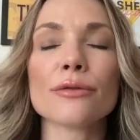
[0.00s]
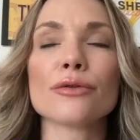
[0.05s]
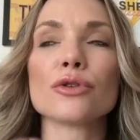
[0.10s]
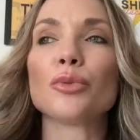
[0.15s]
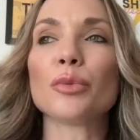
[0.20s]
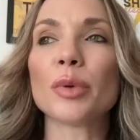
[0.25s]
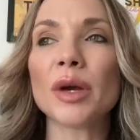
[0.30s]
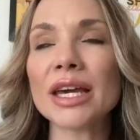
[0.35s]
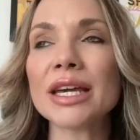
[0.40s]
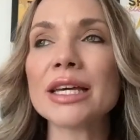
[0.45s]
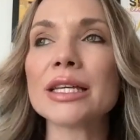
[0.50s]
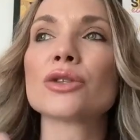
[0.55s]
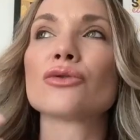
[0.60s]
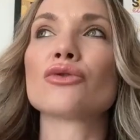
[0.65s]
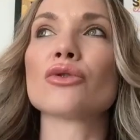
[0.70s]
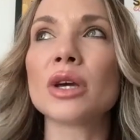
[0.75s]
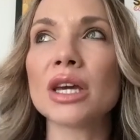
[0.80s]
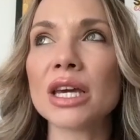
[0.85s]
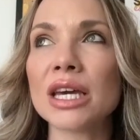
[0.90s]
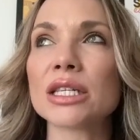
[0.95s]
through peace,
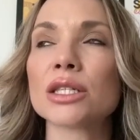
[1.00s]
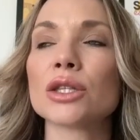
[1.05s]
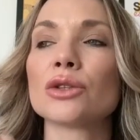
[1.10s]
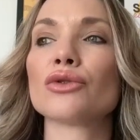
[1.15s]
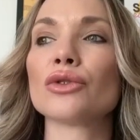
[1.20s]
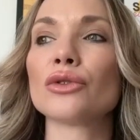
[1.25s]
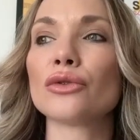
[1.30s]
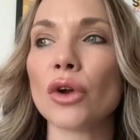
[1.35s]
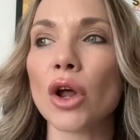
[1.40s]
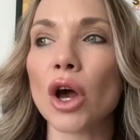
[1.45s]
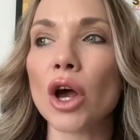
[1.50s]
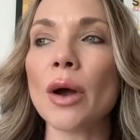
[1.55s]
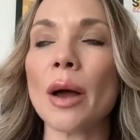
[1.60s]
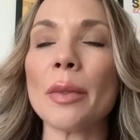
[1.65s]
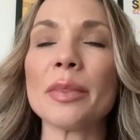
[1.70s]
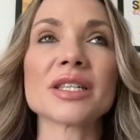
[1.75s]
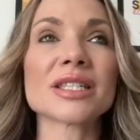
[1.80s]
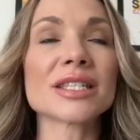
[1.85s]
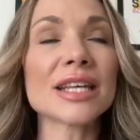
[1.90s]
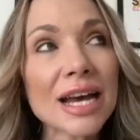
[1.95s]
through ease, and through flow.
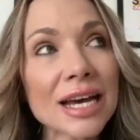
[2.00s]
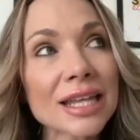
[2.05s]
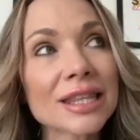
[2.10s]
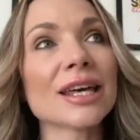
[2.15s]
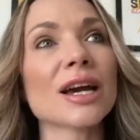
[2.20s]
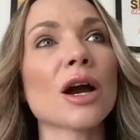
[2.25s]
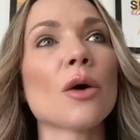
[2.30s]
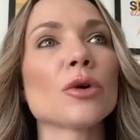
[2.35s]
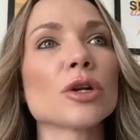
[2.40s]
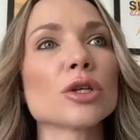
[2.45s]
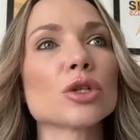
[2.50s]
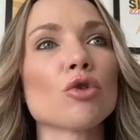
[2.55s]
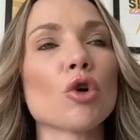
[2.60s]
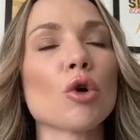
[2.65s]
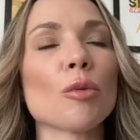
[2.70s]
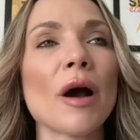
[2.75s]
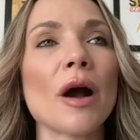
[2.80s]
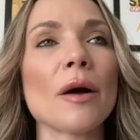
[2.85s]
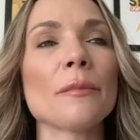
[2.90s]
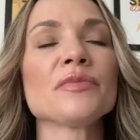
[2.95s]
And the second thing I want to
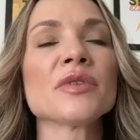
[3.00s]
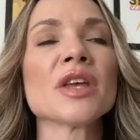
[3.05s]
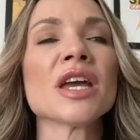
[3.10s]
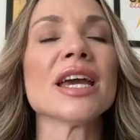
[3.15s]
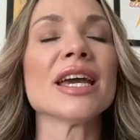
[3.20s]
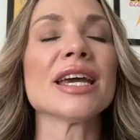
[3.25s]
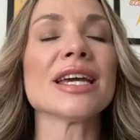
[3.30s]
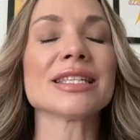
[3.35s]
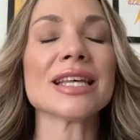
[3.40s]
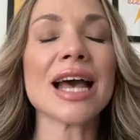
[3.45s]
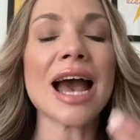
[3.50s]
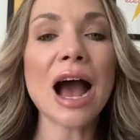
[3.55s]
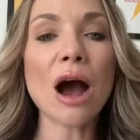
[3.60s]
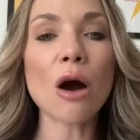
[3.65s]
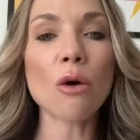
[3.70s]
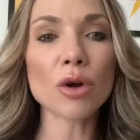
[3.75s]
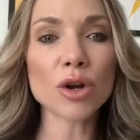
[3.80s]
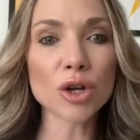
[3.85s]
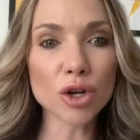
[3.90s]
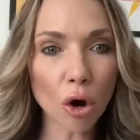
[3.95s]
talk about is
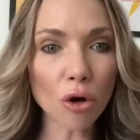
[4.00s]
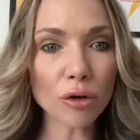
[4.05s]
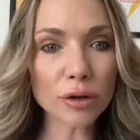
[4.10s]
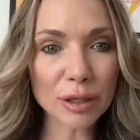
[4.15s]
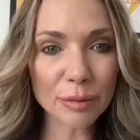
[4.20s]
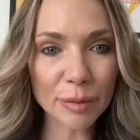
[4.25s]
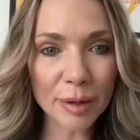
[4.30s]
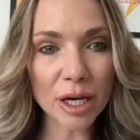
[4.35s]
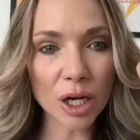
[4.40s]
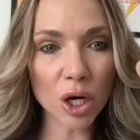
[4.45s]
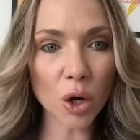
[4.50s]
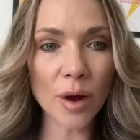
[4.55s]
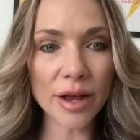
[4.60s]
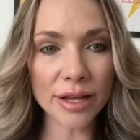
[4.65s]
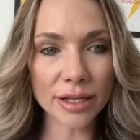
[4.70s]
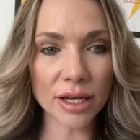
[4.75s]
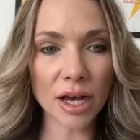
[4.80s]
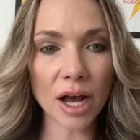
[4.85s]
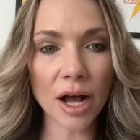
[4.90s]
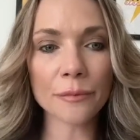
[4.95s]
how not to be a
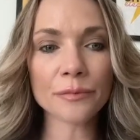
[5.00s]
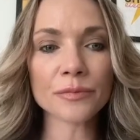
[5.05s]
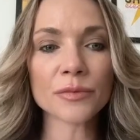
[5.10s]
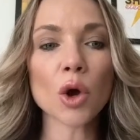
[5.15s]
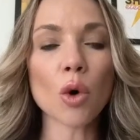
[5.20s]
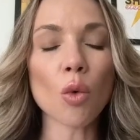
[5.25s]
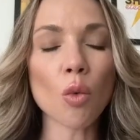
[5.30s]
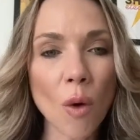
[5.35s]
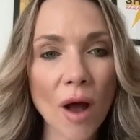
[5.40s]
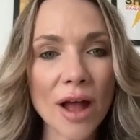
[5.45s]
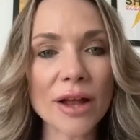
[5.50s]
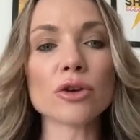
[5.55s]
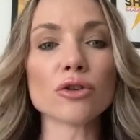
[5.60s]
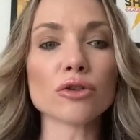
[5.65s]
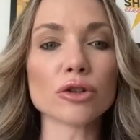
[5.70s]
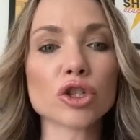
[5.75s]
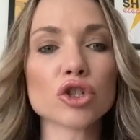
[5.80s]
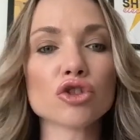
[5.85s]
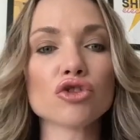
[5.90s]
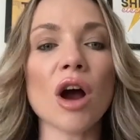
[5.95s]
quitter when
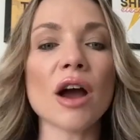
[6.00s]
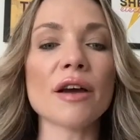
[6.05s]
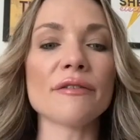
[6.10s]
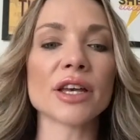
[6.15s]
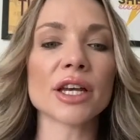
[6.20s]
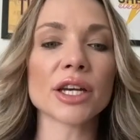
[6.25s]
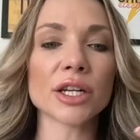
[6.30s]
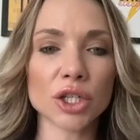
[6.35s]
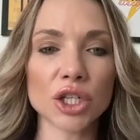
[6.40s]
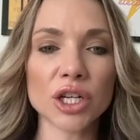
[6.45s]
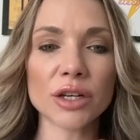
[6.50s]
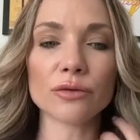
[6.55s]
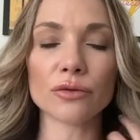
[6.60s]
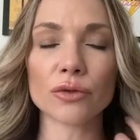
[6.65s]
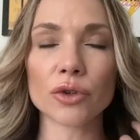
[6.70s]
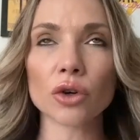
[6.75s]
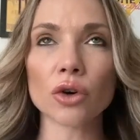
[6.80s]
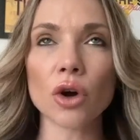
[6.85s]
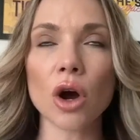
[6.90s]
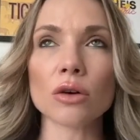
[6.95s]
you're striving and achieving
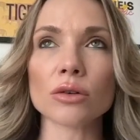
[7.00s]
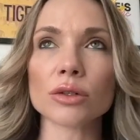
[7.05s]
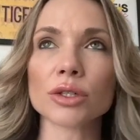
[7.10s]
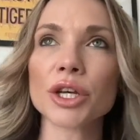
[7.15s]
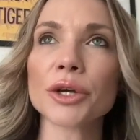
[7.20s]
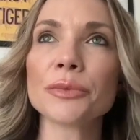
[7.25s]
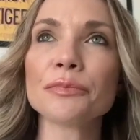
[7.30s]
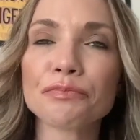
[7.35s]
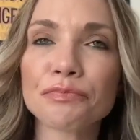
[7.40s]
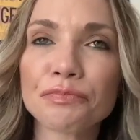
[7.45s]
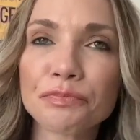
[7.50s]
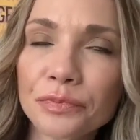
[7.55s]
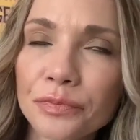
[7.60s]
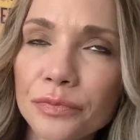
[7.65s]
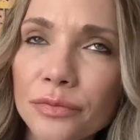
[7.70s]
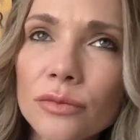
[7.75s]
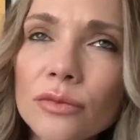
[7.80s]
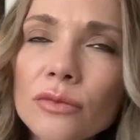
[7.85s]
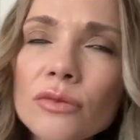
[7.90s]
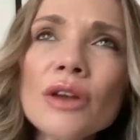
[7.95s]
for your goals. So
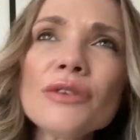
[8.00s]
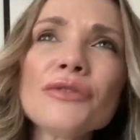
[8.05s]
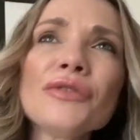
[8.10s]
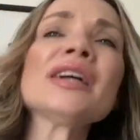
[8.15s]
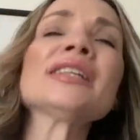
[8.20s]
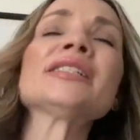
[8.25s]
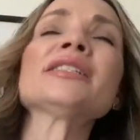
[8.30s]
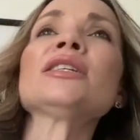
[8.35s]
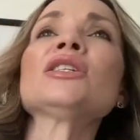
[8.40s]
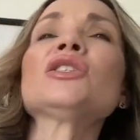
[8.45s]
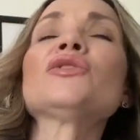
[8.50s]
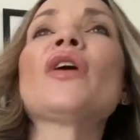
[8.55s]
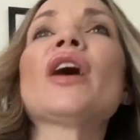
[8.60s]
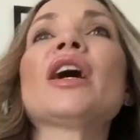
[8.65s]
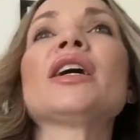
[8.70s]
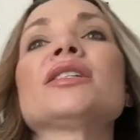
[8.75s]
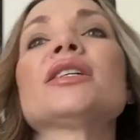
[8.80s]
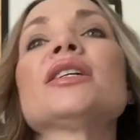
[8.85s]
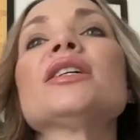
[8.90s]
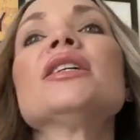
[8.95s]
first things
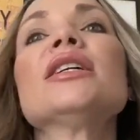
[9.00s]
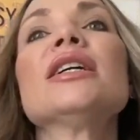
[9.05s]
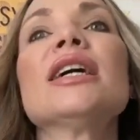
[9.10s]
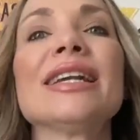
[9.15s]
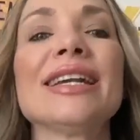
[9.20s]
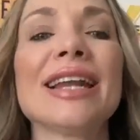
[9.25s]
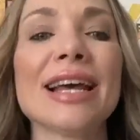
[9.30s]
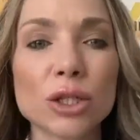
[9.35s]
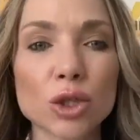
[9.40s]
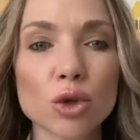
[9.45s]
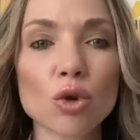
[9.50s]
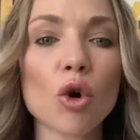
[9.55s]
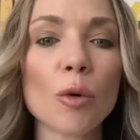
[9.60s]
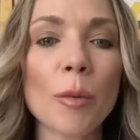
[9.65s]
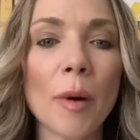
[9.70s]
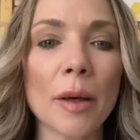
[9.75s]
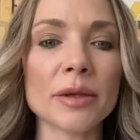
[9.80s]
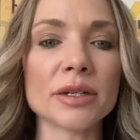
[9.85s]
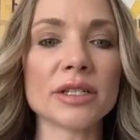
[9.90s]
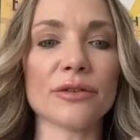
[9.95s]
first, let's talk
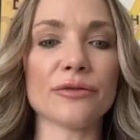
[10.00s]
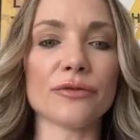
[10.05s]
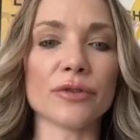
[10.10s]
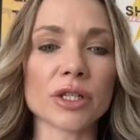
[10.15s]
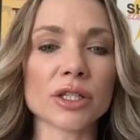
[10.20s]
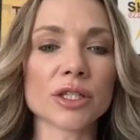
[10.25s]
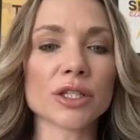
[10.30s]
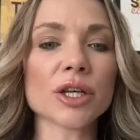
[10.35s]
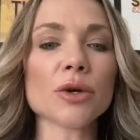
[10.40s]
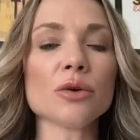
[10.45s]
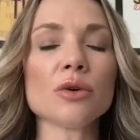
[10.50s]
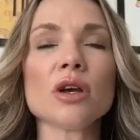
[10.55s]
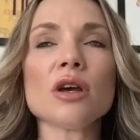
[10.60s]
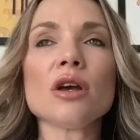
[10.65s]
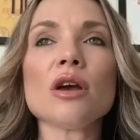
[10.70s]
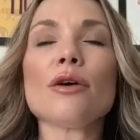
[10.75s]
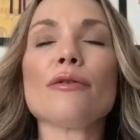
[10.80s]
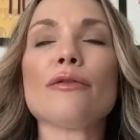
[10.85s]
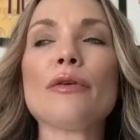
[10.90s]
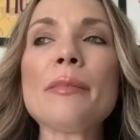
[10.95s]
about the difference. So
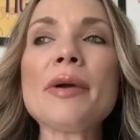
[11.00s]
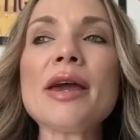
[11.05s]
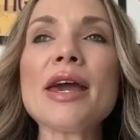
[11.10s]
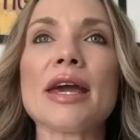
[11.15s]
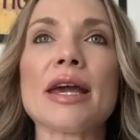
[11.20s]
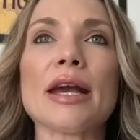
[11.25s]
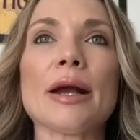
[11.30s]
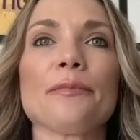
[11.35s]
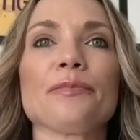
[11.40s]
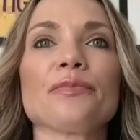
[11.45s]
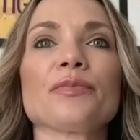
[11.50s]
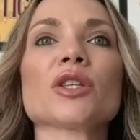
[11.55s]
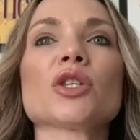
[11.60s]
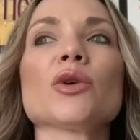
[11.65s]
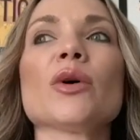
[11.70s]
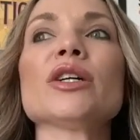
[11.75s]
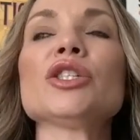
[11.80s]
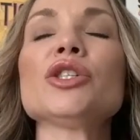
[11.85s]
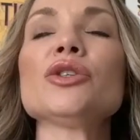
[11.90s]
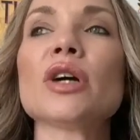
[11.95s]
for me,
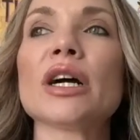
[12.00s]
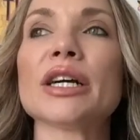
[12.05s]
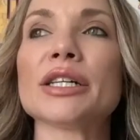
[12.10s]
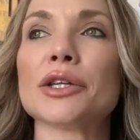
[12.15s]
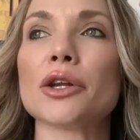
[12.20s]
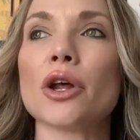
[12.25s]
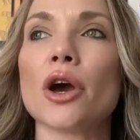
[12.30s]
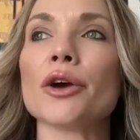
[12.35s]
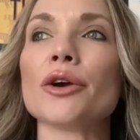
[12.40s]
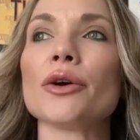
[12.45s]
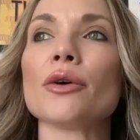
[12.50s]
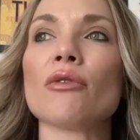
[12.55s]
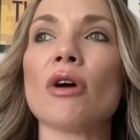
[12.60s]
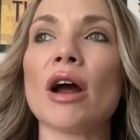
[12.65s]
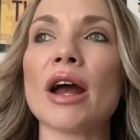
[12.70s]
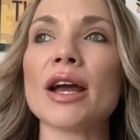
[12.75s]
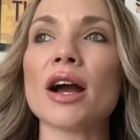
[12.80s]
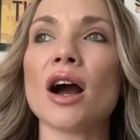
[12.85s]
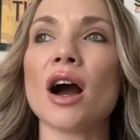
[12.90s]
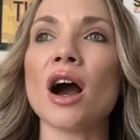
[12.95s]
so as you guys know,
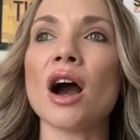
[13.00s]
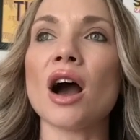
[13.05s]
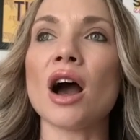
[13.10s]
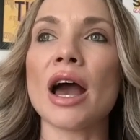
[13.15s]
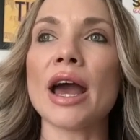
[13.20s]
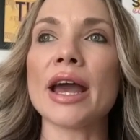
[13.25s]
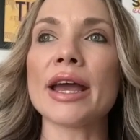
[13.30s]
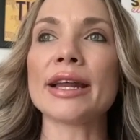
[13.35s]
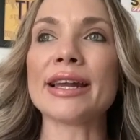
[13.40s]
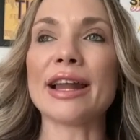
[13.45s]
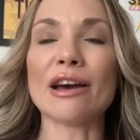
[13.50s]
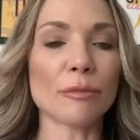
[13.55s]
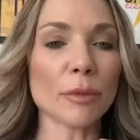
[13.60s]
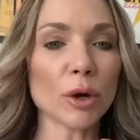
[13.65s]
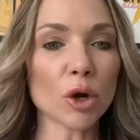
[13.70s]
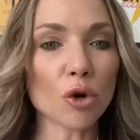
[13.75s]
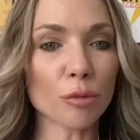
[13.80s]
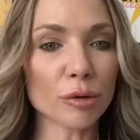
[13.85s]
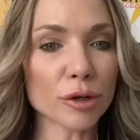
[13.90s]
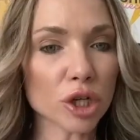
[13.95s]
right, I left
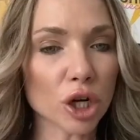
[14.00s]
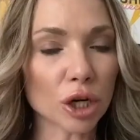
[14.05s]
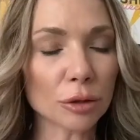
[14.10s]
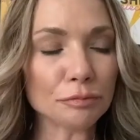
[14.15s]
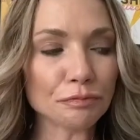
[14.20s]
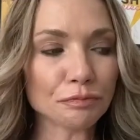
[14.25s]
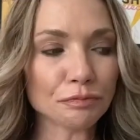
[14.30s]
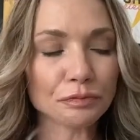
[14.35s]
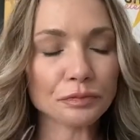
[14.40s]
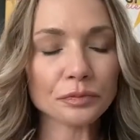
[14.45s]
my corporate job